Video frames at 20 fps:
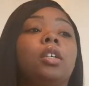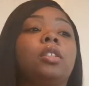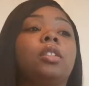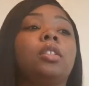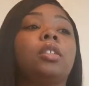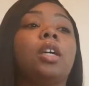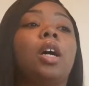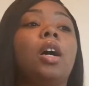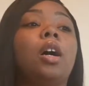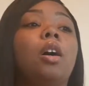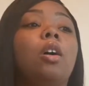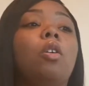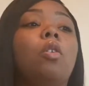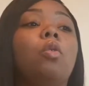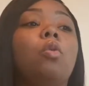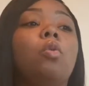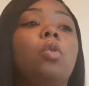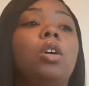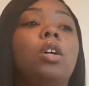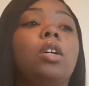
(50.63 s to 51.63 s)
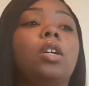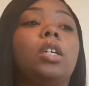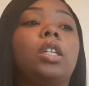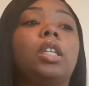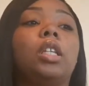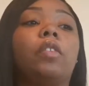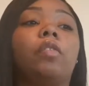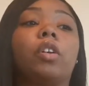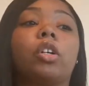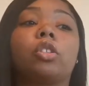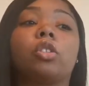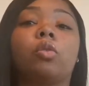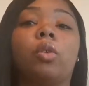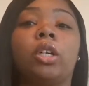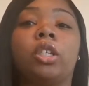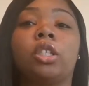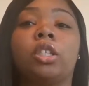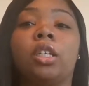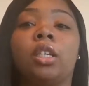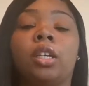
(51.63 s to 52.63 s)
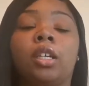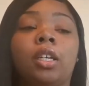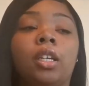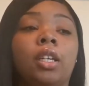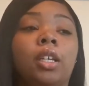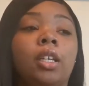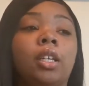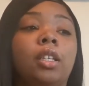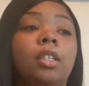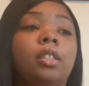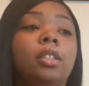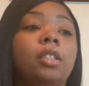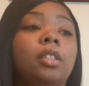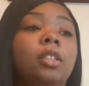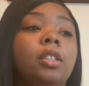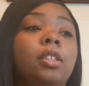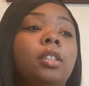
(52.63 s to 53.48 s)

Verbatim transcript: So the first question is,